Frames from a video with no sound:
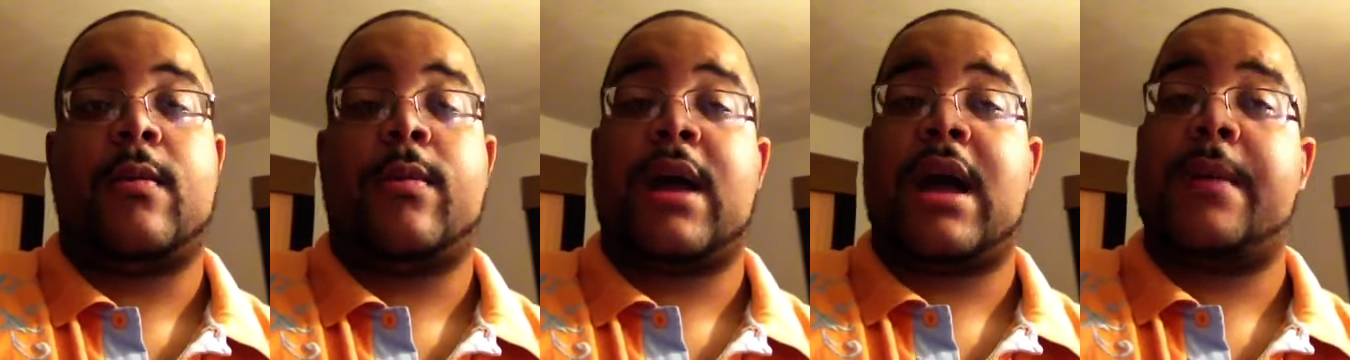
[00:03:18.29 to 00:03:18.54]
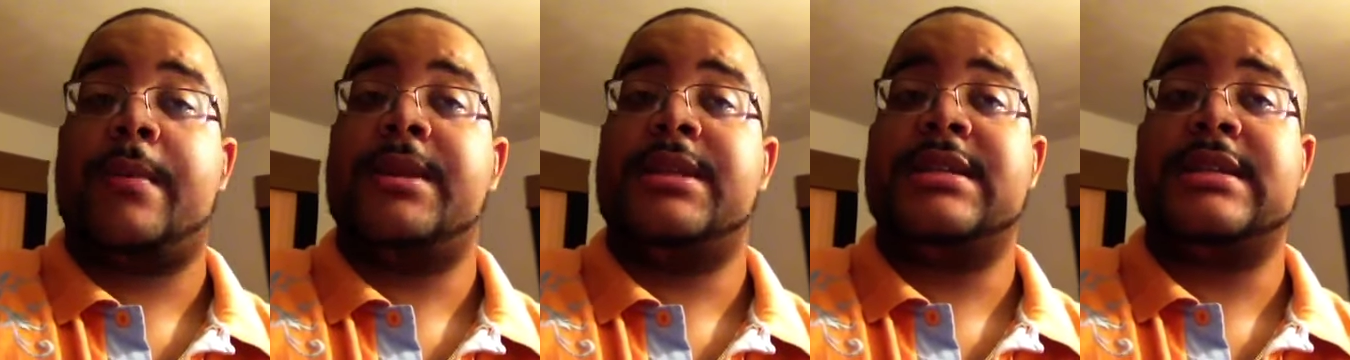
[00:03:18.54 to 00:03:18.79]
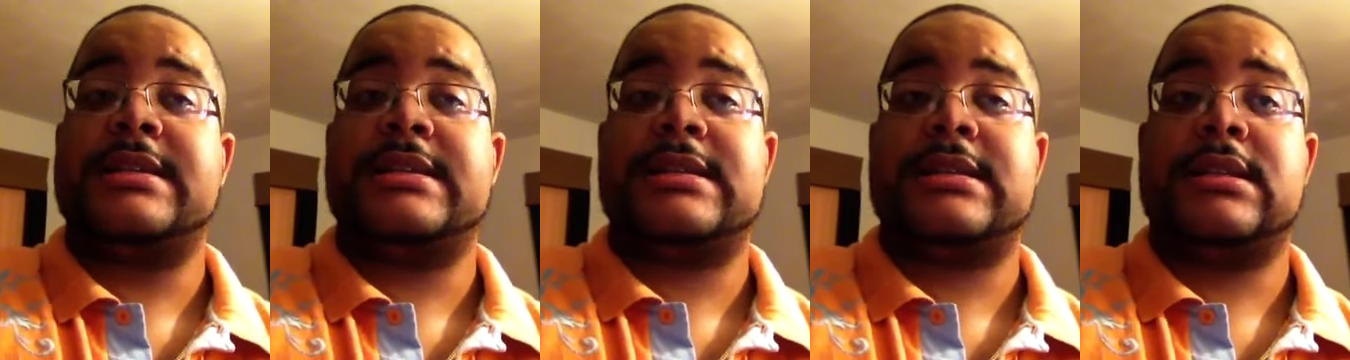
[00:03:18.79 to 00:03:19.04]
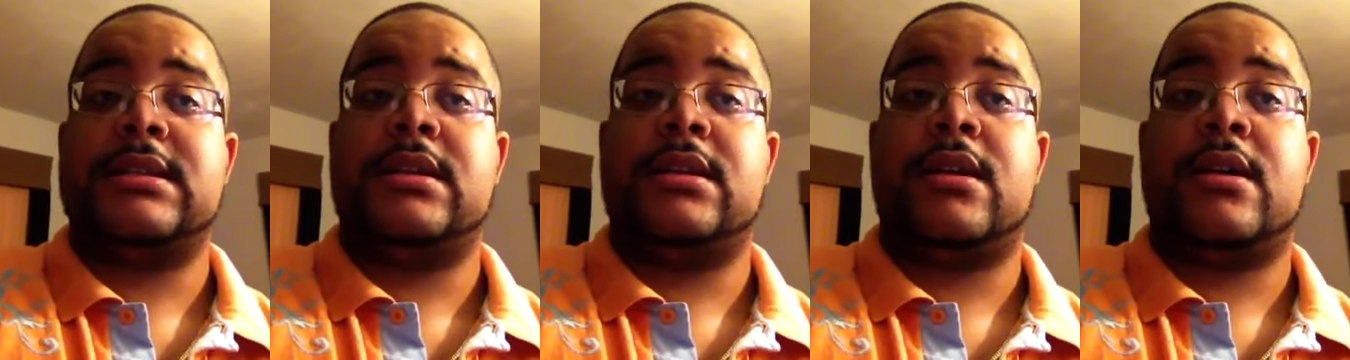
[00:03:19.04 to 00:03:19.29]
probably
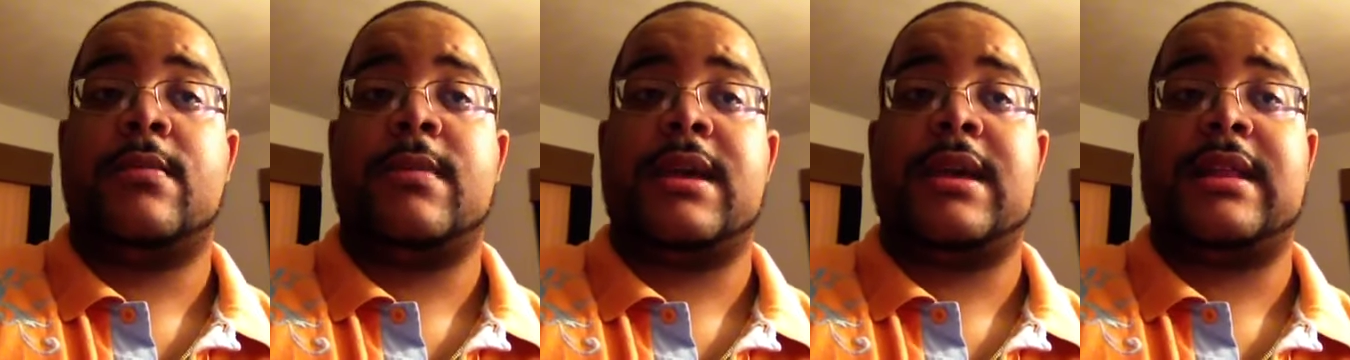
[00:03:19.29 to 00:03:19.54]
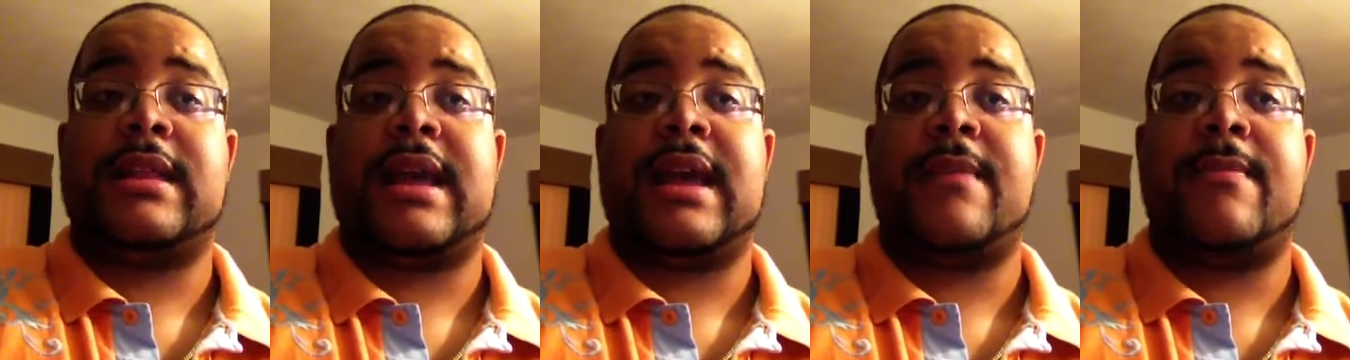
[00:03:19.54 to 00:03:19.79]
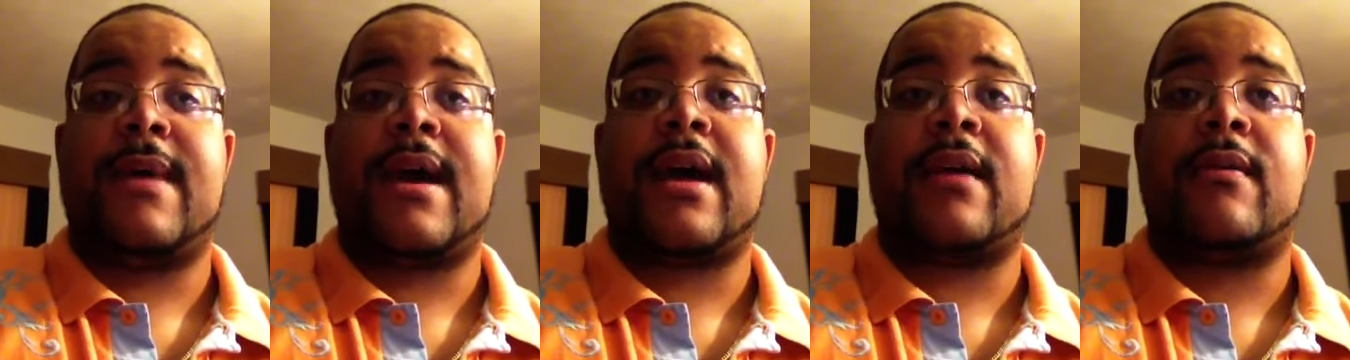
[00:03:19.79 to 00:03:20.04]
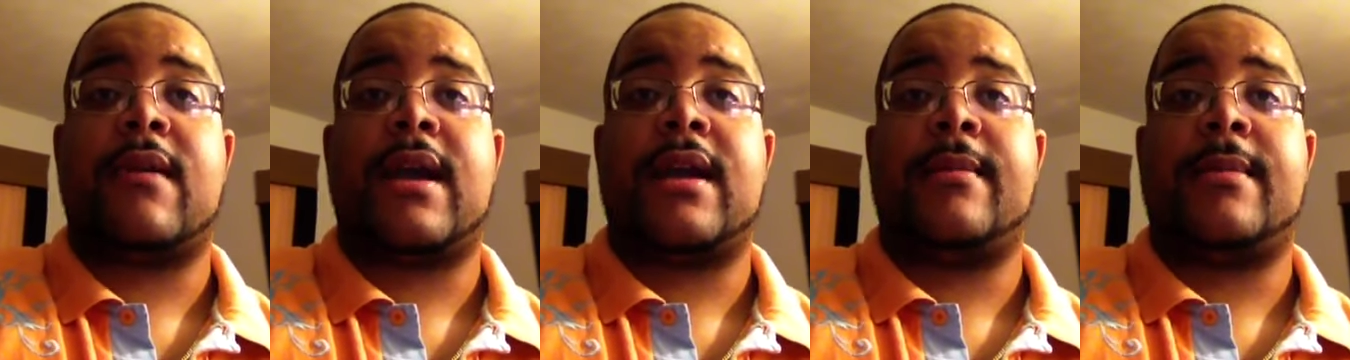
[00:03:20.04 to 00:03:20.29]
just, you know, being laid back
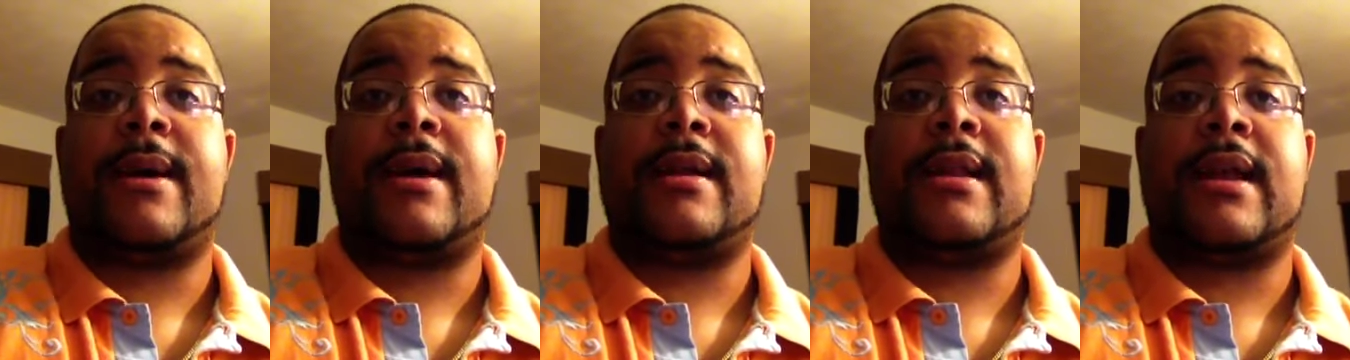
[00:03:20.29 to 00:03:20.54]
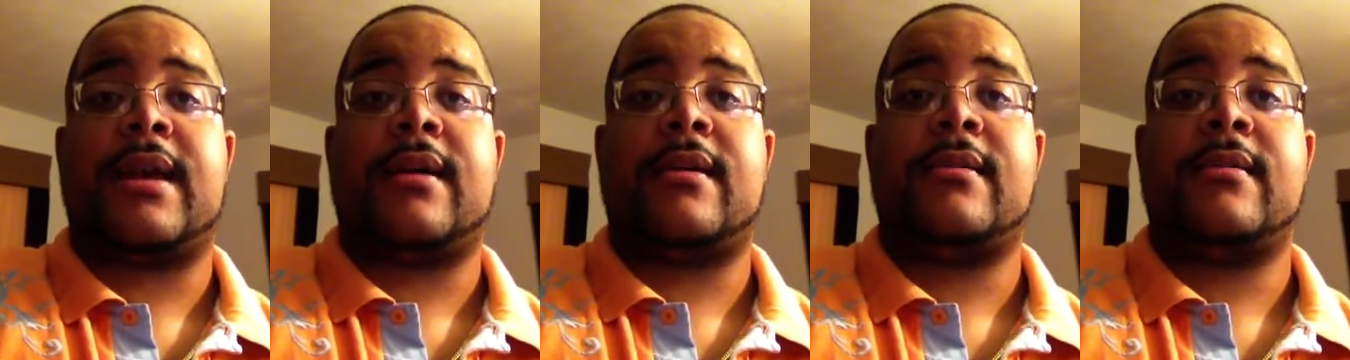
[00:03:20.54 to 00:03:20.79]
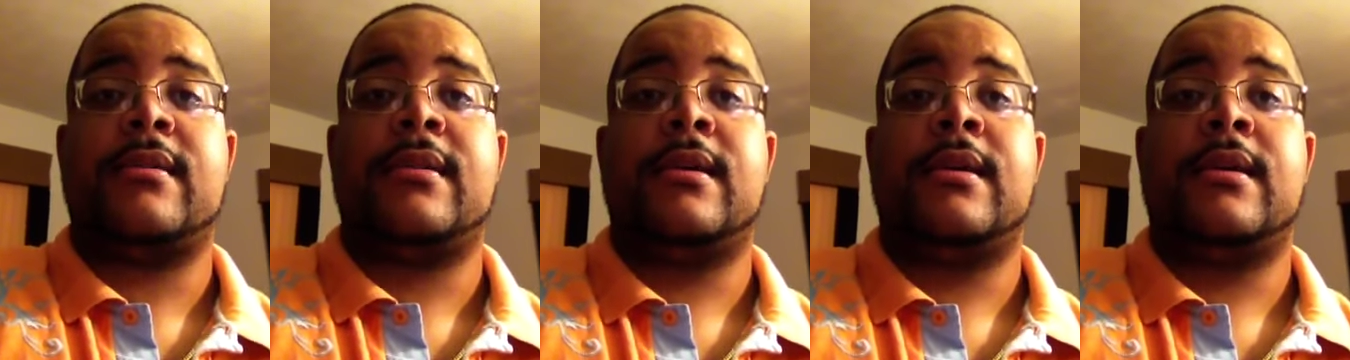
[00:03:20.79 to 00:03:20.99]
right about now,